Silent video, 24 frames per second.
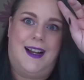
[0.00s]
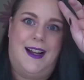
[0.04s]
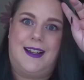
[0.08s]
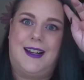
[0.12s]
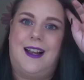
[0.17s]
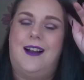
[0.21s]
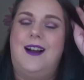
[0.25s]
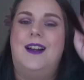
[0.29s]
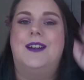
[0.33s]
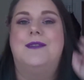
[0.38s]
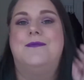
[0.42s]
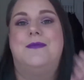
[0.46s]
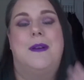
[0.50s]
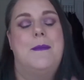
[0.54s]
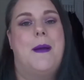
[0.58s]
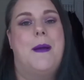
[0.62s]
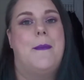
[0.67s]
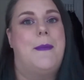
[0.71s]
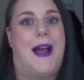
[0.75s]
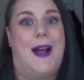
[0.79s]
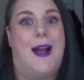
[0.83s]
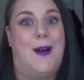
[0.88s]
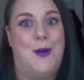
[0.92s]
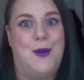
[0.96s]
I can't
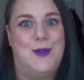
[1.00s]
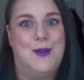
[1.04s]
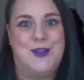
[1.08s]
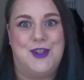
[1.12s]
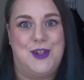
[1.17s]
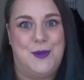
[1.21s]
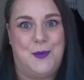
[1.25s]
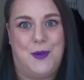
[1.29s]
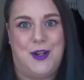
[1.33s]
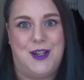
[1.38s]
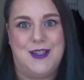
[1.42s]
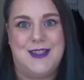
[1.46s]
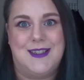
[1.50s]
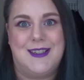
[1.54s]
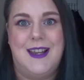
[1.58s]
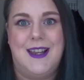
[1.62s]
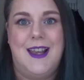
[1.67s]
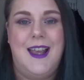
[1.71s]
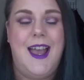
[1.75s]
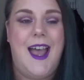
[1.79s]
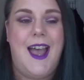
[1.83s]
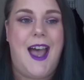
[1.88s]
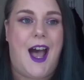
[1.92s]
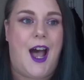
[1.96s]
remember how old she was
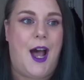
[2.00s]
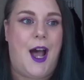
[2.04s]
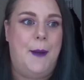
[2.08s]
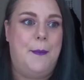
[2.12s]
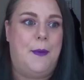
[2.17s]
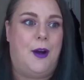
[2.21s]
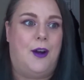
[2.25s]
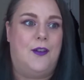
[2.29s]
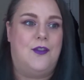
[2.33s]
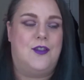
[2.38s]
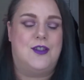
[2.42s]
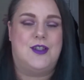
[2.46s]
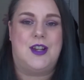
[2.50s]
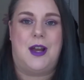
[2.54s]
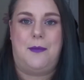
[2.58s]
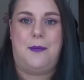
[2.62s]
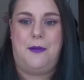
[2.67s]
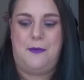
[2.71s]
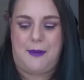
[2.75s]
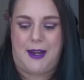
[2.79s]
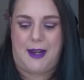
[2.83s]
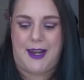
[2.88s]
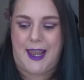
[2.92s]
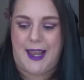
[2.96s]
um, off the top
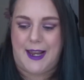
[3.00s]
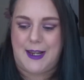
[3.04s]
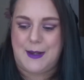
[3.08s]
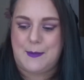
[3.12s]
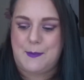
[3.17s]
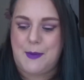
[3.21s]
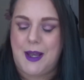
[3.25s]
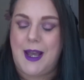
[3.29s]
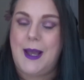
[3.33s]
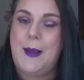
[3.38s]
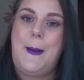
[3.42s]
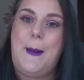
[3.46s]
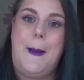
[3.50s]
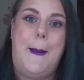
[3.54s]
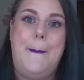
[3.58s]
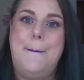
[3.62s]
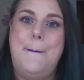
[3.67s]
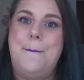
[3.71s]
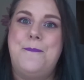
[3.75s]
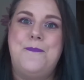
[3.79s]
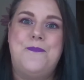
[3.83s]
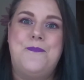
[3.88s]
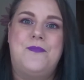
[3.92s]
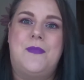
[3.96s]
of my head, but
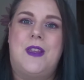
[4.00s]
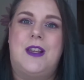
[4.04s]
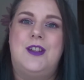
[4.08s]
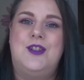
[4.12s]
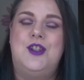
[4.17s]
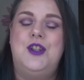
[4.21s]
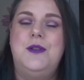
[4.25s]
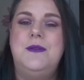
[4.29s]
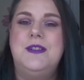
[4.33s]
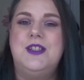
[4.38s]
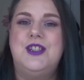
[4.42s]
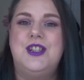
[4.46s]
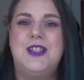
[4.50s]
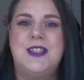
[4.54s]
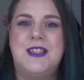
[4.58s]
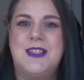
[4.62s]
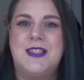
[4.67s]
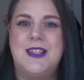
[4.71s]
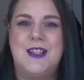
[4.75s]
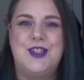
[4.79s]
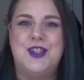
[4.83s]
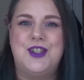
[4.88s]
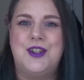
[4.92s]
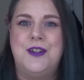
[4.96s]
she was just
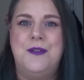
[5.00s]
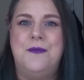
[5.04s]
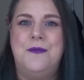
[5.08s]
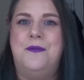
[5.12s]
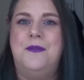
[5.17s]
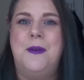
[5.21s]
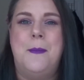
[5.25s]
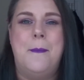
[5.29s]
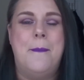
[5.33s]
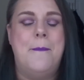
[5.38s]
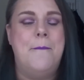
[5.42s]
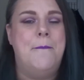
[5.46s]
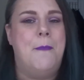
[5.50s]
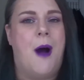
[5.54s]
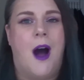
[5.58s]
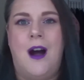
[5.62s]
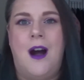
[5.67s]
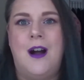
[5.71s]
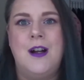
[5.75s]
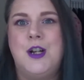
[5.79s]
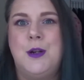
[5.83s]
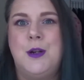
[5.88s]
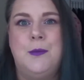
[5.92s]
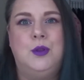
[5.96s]
such a
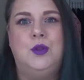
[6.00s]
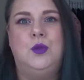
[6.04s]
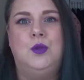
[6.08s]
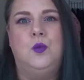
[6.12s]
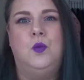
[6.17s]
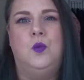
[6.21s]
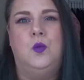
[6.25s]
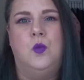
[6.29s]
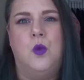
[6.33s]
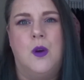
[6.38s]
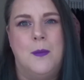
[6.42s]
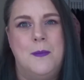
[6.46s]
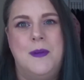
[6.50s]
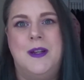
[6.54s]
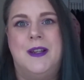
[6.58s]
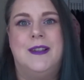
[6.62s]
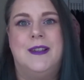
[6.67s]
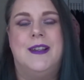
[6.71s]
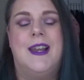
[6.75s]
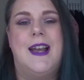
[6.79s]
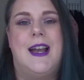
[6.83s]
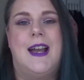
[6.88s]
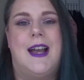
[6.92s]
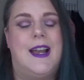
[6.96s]
remarkable
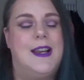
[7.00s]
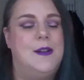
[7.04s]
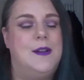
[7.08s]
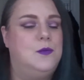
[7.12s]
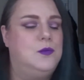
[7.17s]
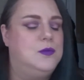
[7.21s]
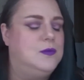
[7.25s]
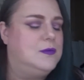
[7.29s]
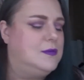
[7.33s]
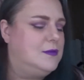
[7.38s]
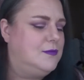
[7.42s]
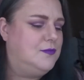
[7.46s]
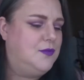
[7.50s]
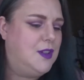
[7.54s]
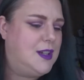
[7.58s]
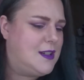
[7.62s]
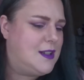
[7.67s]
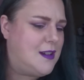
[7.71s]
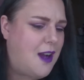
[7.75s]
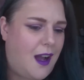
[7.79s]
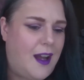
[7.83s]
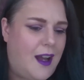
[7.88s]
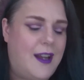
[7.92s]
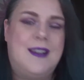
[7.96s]
woman,
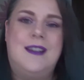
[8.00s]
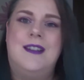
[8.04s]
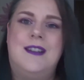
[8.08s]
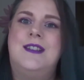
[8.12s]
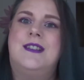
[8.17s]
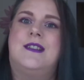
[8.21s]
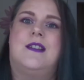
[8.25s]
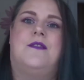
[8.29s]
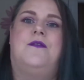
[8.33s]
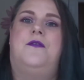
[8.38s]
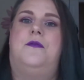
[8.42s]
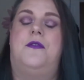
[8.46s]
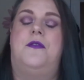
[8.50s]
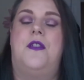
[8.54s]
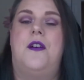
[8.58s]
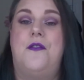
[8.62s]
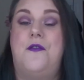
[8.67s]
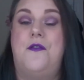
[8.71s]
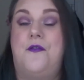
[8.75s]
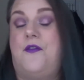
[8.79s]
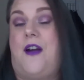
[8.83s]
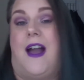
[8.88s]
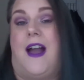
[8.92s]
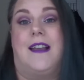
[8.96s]
regardless of
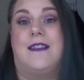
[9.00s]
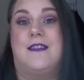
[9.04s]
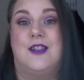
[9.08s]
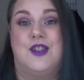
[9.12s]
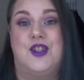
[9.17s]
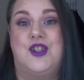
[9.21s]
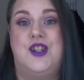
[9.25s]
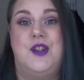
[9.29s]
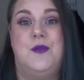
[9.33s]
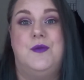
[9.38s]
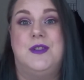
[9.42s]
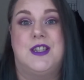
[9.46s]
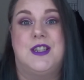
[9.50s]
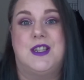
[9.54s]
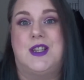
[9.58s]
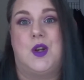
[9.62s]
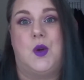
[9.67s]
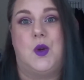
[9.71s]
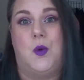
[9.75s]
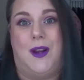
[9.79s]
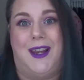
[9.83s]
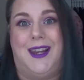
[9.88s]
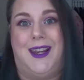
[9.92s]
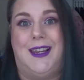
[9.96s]
the fact that she was the
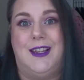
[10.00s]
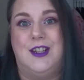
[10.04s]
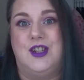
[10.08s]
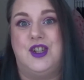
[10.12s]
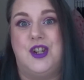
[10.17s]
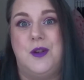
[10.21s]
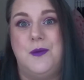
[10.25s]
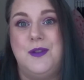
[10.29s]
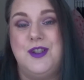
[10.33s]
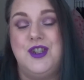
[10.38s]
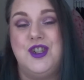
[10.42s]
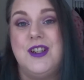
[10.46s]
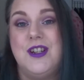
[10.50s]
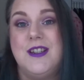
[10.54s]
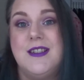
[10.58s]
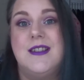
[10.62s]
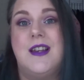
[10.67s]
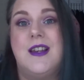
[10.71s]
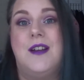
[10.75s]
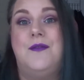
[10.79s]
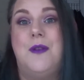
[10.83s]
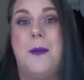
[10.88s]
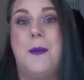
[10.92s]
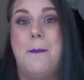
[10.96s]
queen. She was
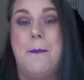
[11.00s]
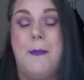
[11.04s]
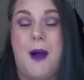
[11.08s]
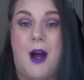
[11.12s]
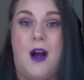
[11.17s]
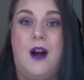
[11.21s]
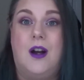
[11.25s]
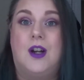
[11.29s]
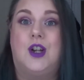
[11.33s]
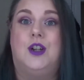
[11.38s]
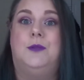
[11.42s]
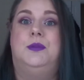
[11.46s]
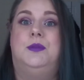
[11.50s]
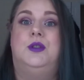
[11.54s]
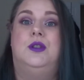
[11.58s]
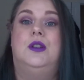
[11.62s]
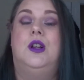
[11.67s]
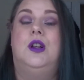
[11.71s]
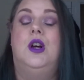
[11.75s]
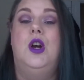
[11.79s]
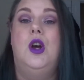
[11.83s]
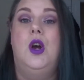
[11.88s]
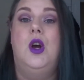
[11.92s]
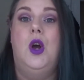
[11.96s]
just a
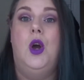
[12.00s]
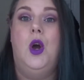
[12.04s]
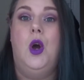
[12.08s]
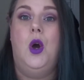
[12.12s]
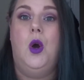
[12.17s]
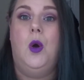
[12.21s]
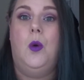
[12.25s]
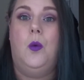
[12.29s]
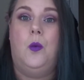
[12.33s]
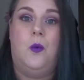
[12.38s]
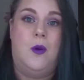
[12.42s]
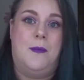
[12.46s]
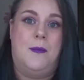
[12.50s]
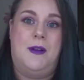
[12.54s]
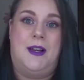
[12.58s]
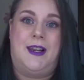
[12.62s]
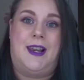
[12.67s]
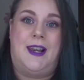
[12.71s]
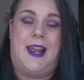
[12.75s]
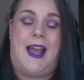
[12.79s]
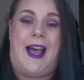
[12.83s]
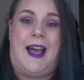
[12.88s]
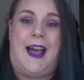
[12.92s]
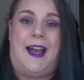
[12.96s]
remarkable
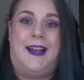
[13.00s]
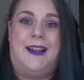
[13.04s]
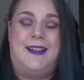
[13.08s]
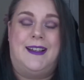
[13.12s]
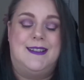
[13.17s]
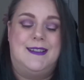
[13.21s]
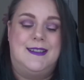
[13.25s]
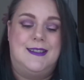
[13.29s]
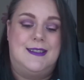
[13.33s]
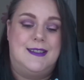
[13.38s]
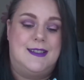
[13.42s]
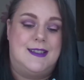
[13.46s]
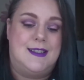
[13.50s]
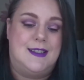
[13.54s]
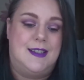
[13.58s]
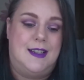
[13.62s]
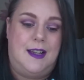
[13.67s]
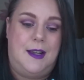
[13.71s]
woman and